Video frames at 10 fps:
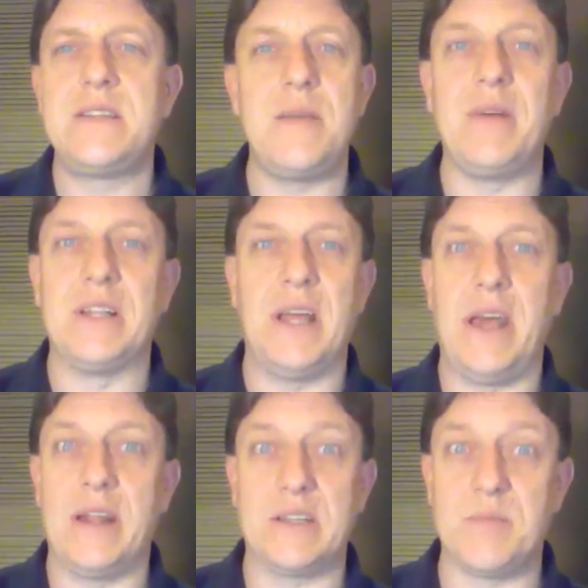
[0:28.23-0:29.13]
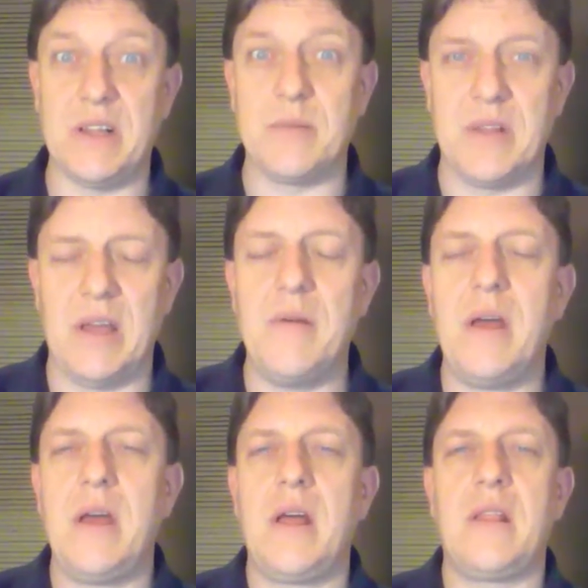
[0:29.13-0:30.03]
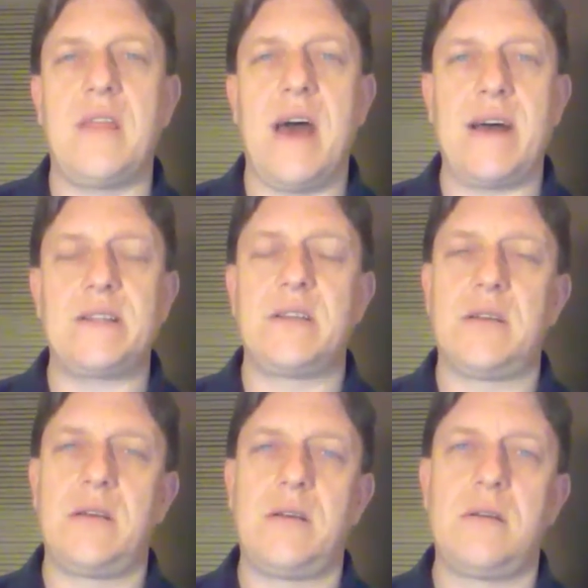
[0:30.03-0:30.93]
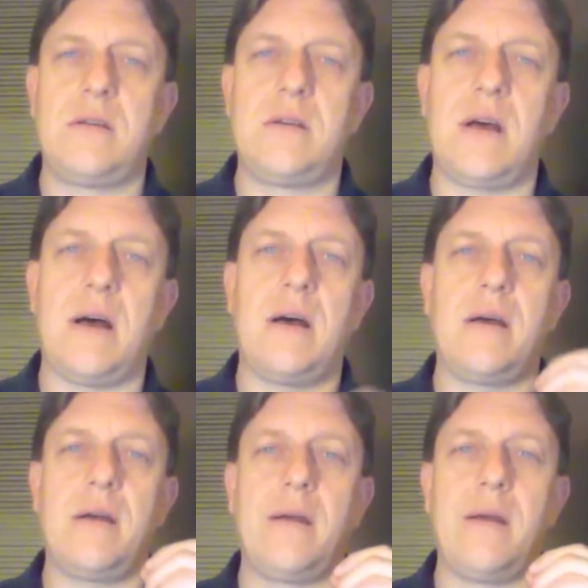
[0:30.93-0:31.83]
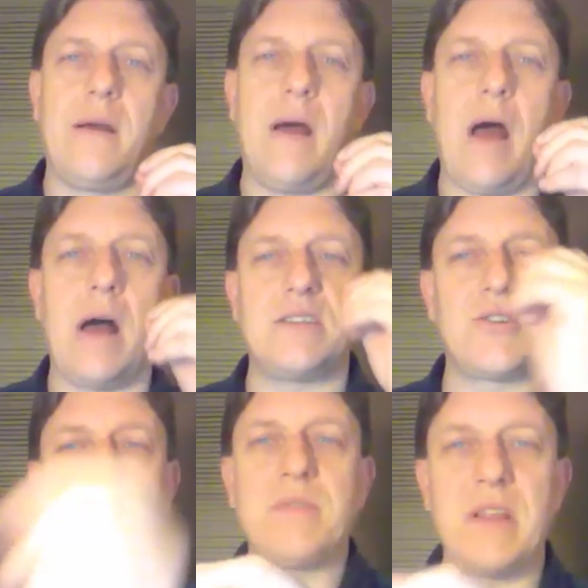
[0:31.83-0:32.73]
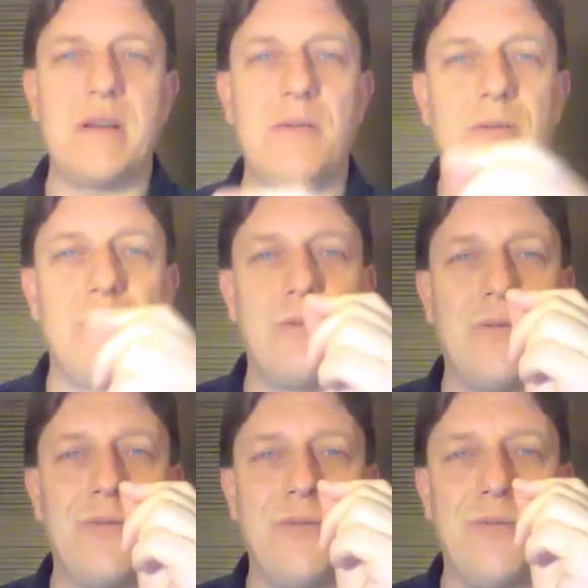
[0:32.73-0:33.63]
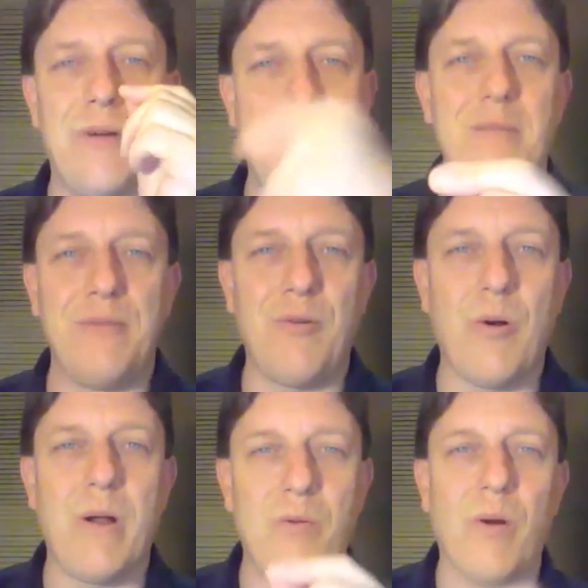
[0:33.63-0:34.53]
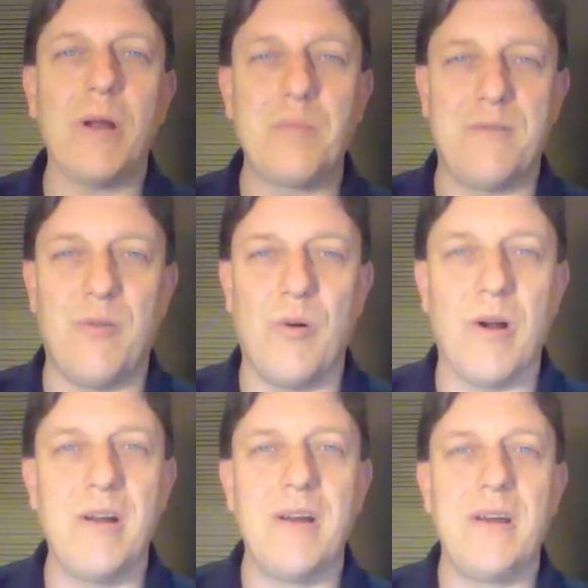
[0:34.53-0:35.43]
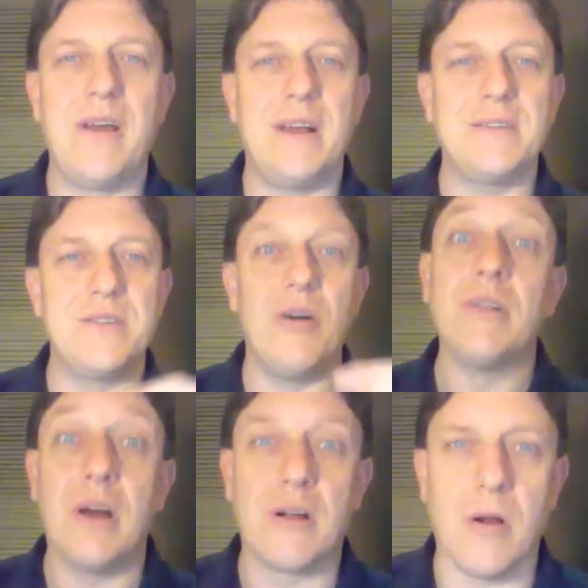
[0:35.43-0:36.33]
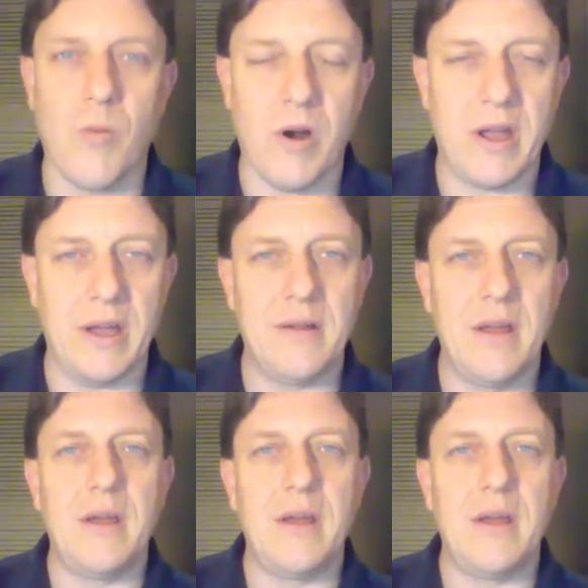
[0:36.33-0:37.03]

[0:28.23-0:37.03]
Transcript: seemingly inexplicably, that a script that ran before and worked before is no longer working.